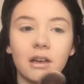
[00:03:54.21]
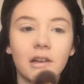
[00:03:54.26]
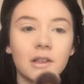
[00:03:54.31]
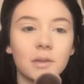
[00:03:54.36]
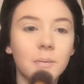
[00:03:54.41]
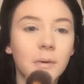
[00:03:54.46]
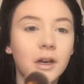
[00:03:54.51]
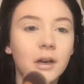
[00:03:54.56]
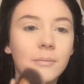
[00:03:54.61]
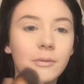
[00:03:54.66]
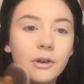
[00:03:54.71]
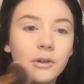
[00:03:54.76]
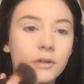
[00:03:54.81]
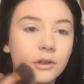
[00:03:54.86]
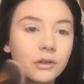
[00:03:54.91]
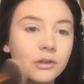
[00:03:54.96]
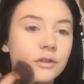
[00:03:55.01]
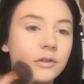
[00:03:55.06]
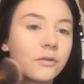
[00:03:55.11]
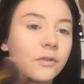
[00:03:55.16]
I spent about a
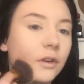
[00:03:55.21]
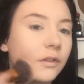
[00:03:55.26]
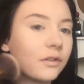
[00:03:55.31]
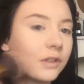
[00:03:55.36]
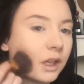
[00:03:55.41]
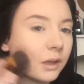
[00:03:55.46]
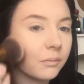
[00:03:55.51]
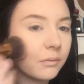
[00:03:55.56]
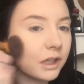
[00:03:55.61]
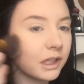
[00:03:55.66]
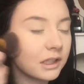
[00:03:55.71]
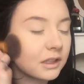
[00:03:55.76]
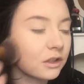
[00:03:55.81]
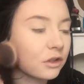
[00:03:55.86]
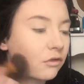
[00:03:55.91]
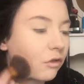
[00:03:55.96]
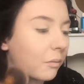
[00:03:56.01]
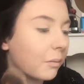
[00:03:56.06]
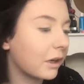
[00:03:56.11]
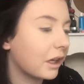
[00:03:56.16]
good 15 minutes
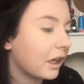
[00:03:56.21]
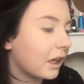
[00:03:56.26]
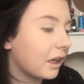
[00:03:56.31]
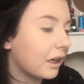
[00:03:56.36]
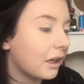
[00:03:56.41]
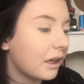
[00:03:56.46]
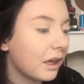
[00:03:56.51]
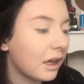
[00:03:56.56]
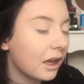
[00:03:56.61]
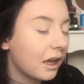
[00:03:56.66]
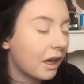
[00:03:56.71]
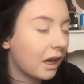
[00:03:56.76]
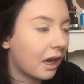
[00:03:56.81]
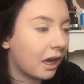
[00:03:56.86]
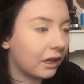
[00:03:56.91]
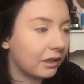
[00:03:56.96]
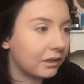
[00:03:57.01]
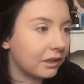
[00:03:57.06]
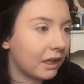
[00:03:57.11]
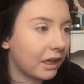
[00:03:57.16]
scrubbing it,
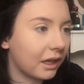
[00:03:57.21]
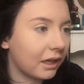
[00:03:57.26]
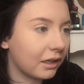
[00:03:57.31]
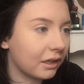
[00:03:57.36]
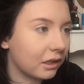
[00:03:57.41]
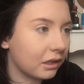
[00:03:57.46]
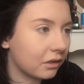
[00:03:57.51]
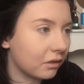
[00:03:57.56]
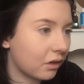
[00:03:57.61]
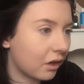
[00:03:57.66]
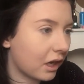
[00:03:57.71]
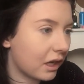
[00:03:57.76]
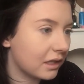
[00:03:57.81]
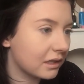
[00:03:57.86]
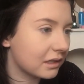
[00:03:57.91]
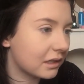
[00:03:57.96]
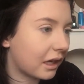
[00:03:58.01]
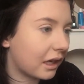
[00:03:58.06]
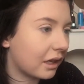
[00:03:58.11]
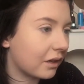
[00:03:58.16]
and then
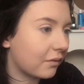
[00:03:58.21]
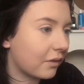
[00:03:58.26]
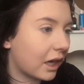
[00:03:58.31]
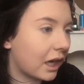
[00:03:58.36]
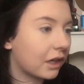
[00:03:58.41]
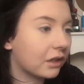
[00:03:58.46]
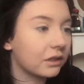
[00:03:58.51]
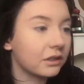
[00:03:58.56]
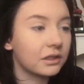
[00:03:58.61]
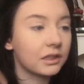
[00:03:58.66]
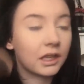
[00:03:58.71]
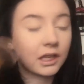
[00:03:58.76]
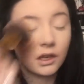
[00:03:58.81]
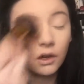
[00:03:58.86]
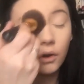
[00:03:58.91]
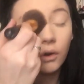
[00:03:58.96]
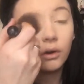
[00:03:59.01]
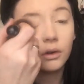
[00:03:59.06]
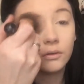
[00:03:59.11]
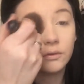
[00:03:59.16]
inside of it I could see
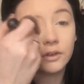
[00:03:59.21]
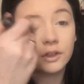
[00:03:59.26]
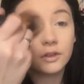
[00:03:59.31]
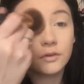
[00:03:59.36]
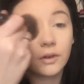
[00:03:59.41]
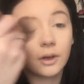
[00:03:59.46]
all of this